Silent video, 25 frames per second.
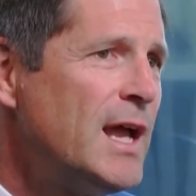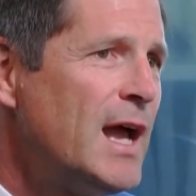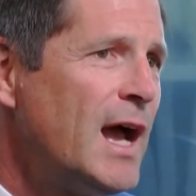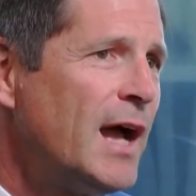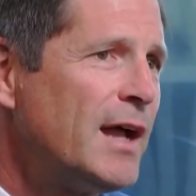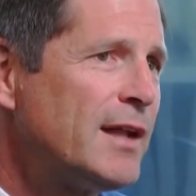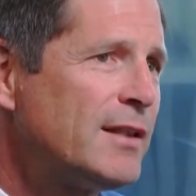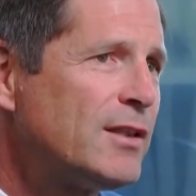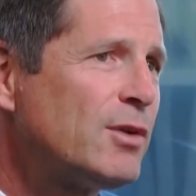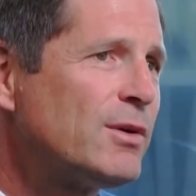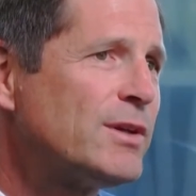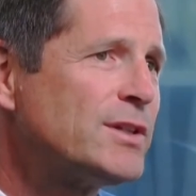I
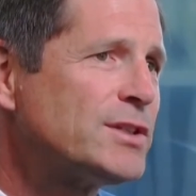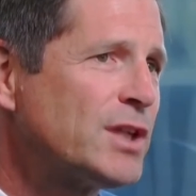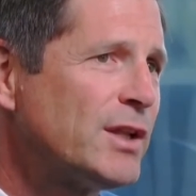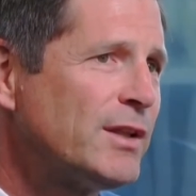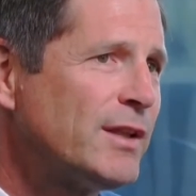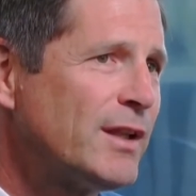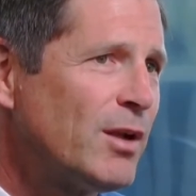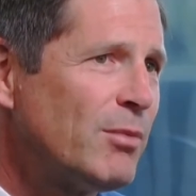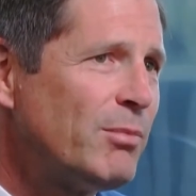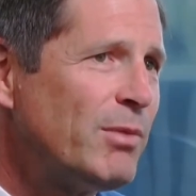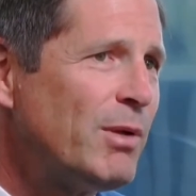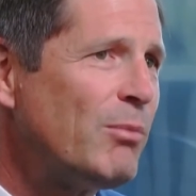think there is a
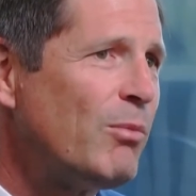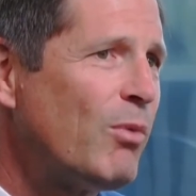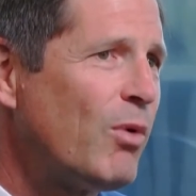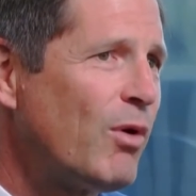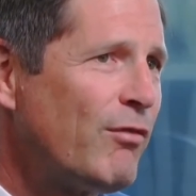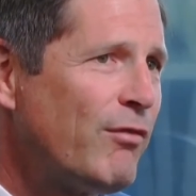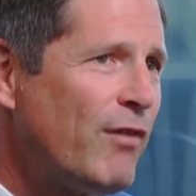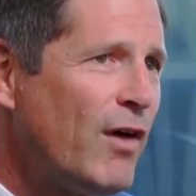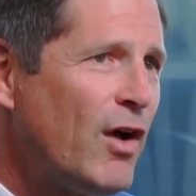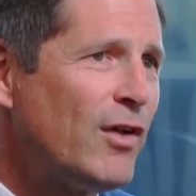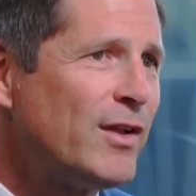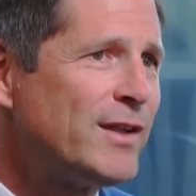little bit more
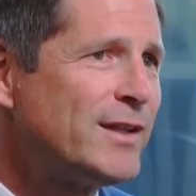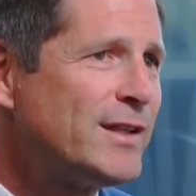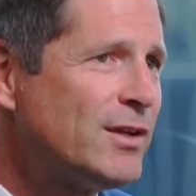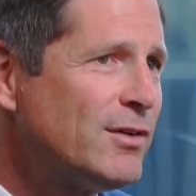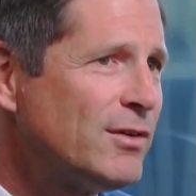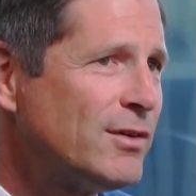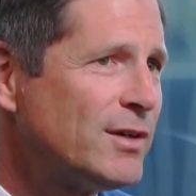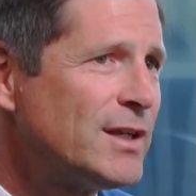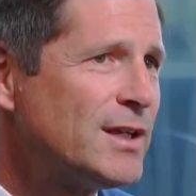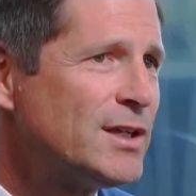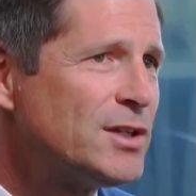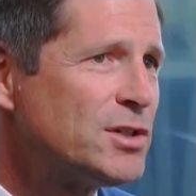
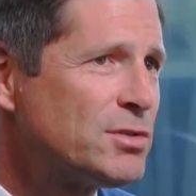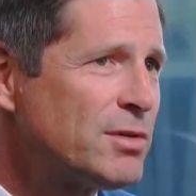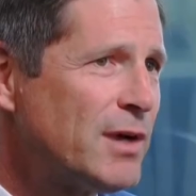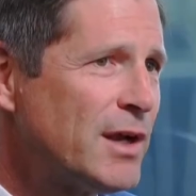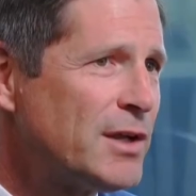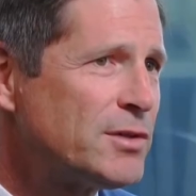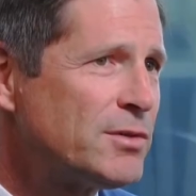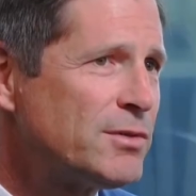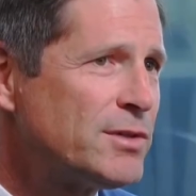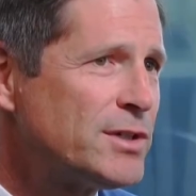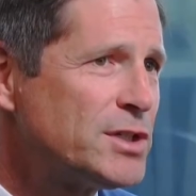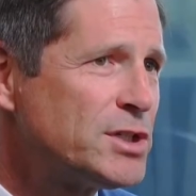volatility in
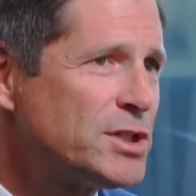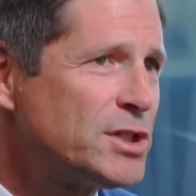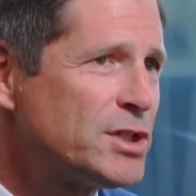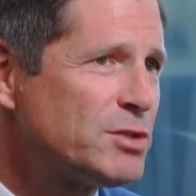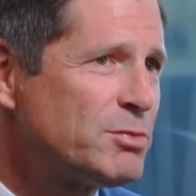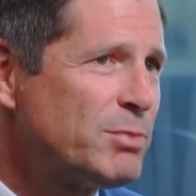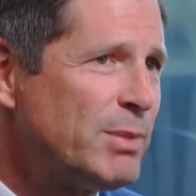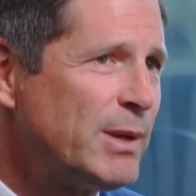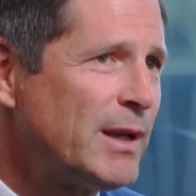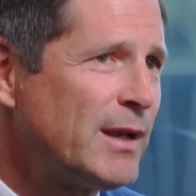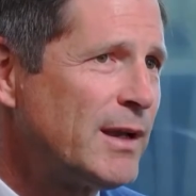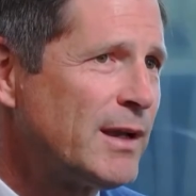Treasuries
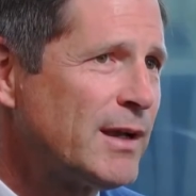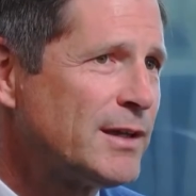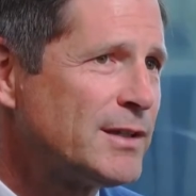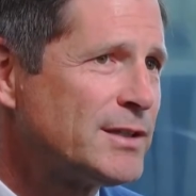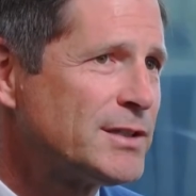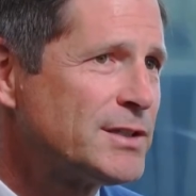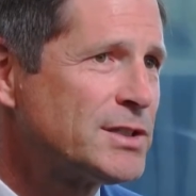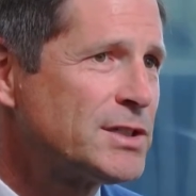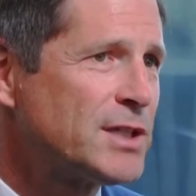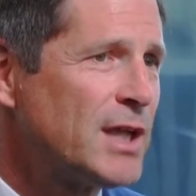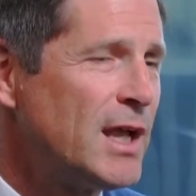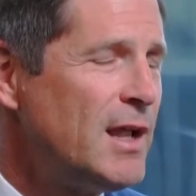just
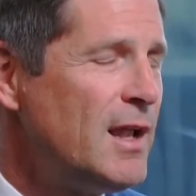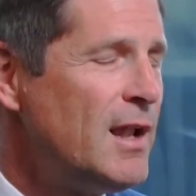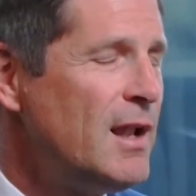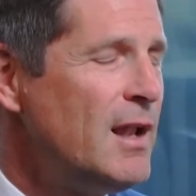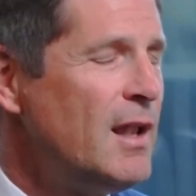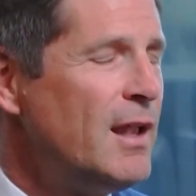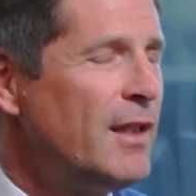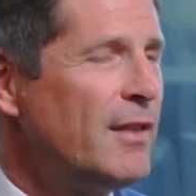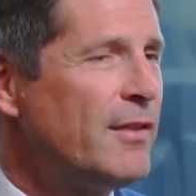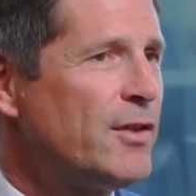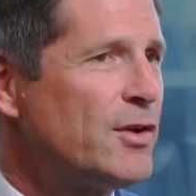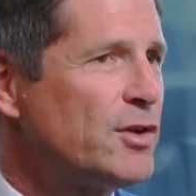because
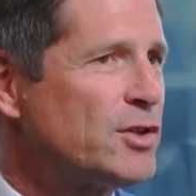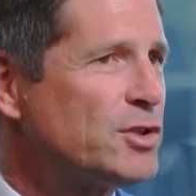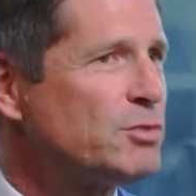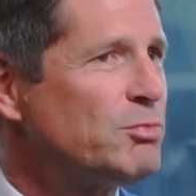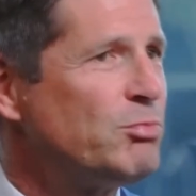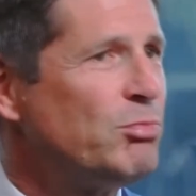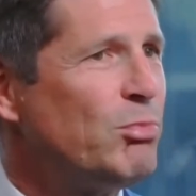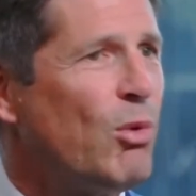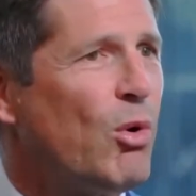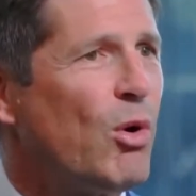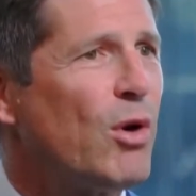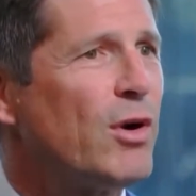there's
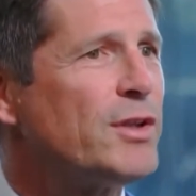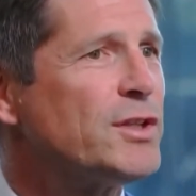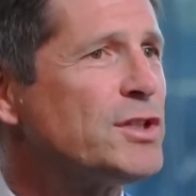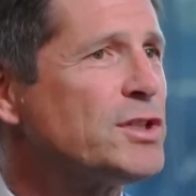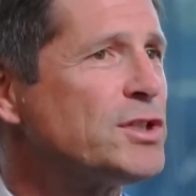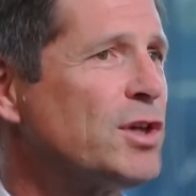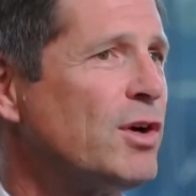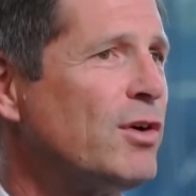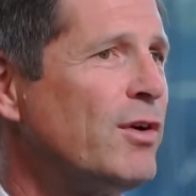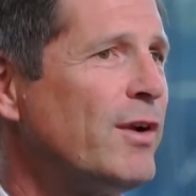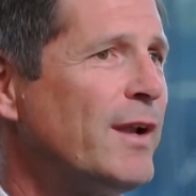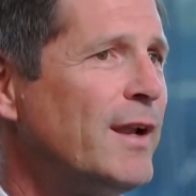more
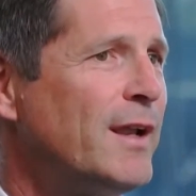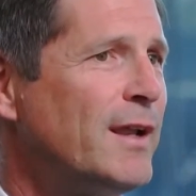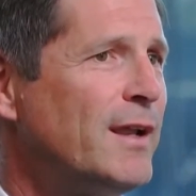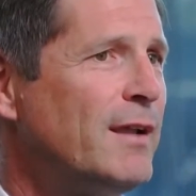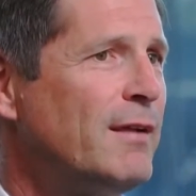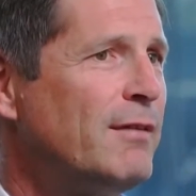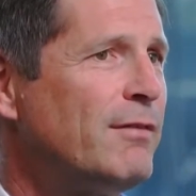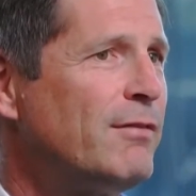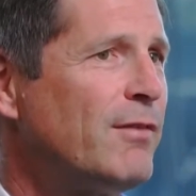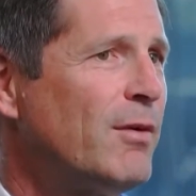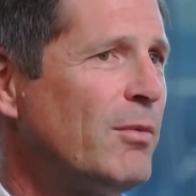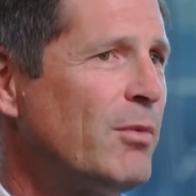
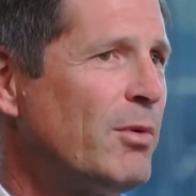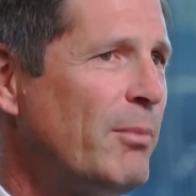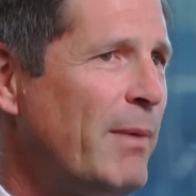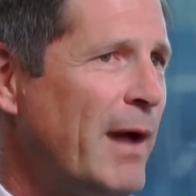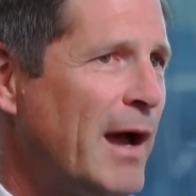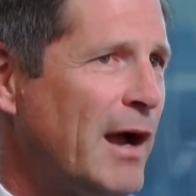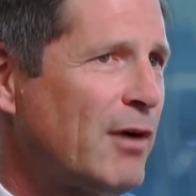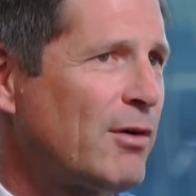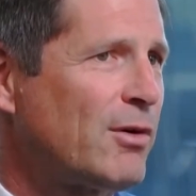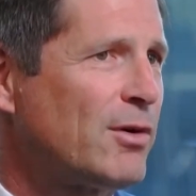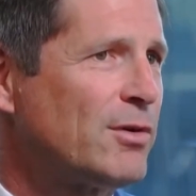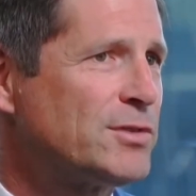uncertainty from a
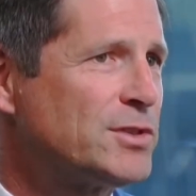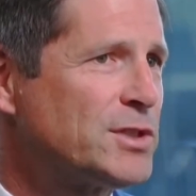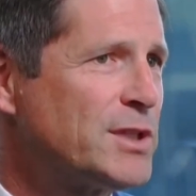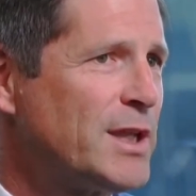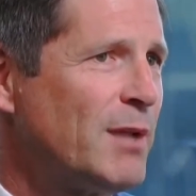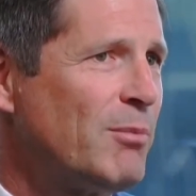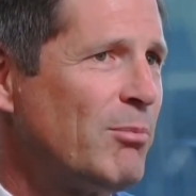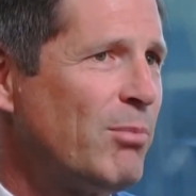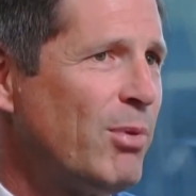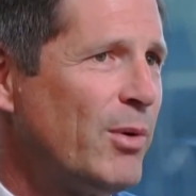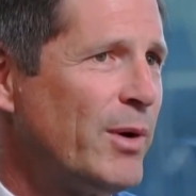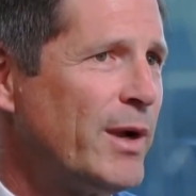macro
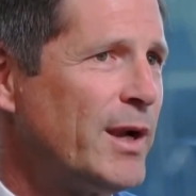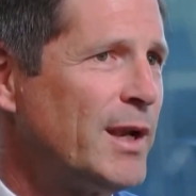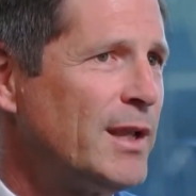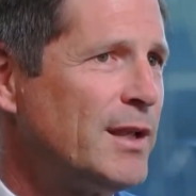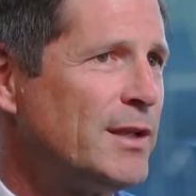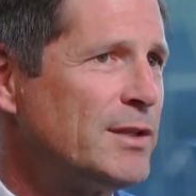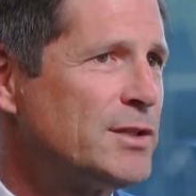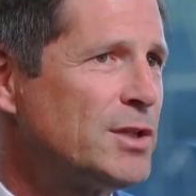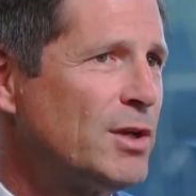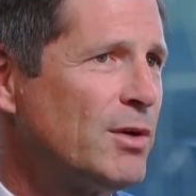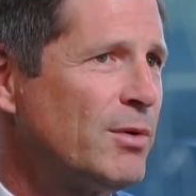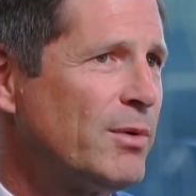standpoint.
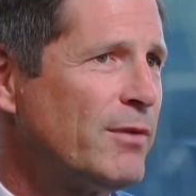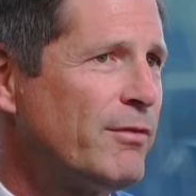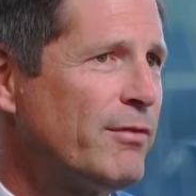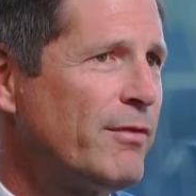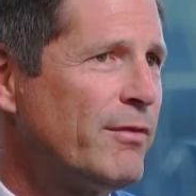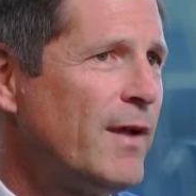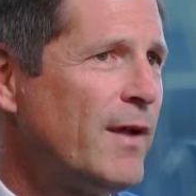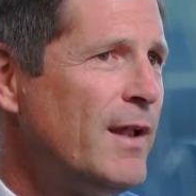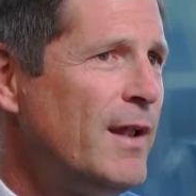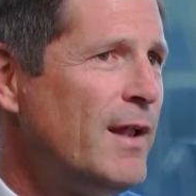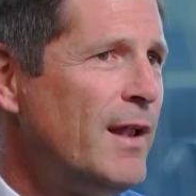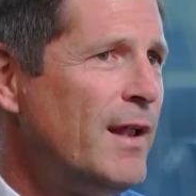And so
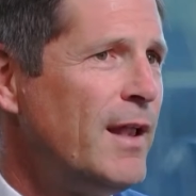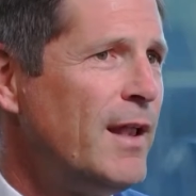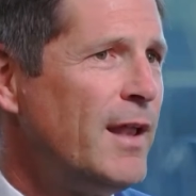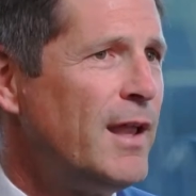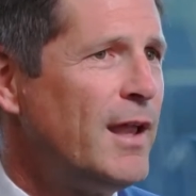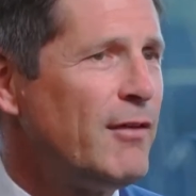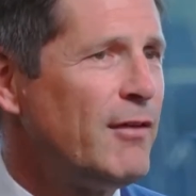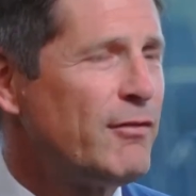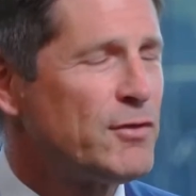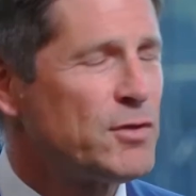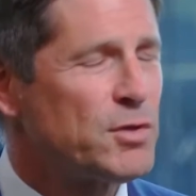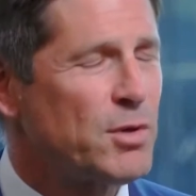
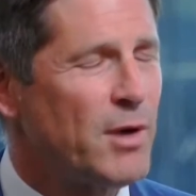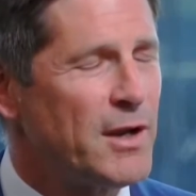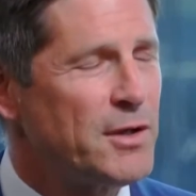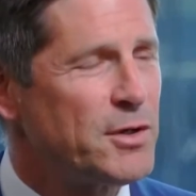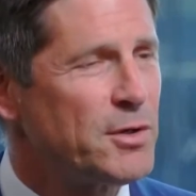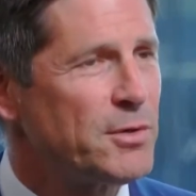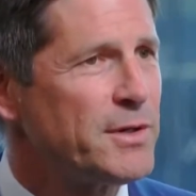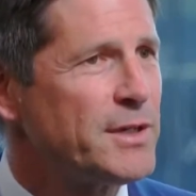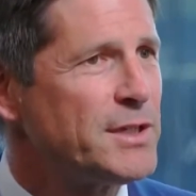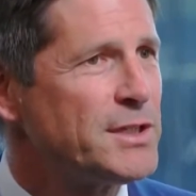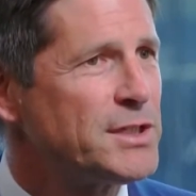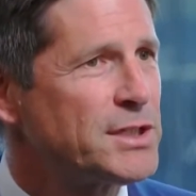if
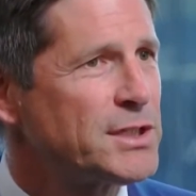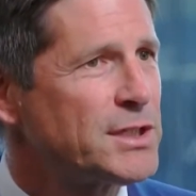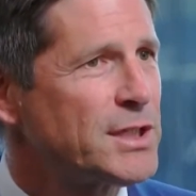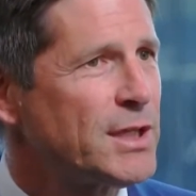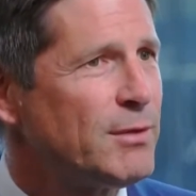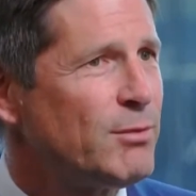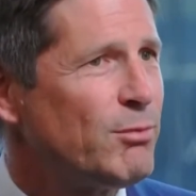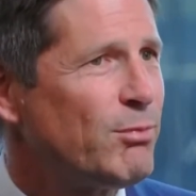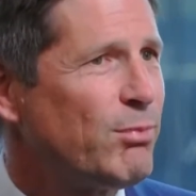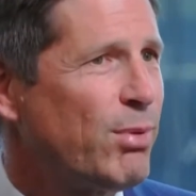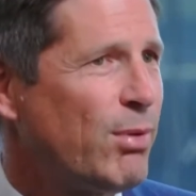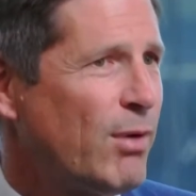Treasuries
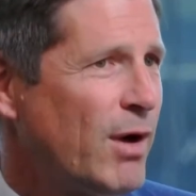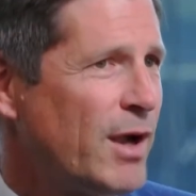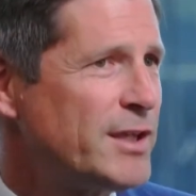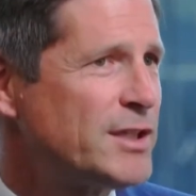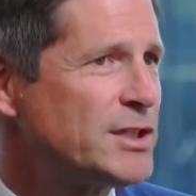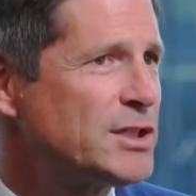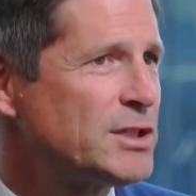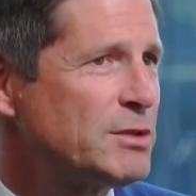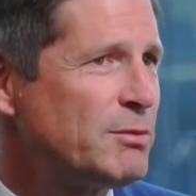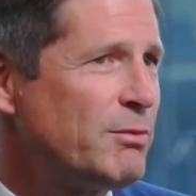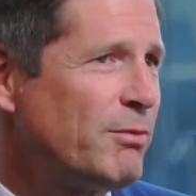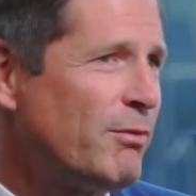
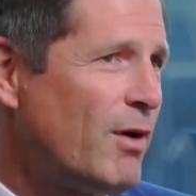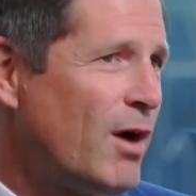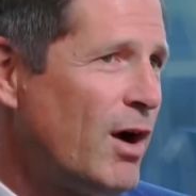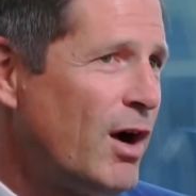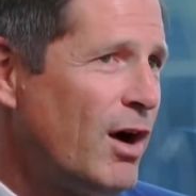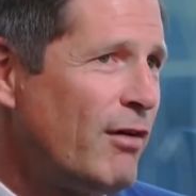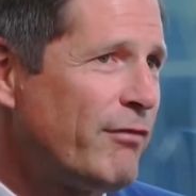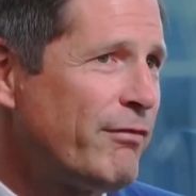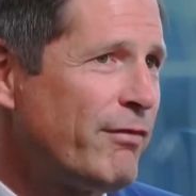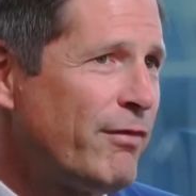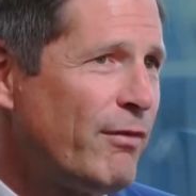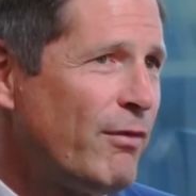price
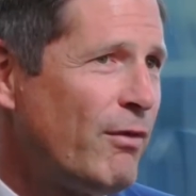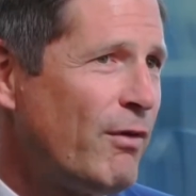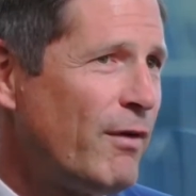off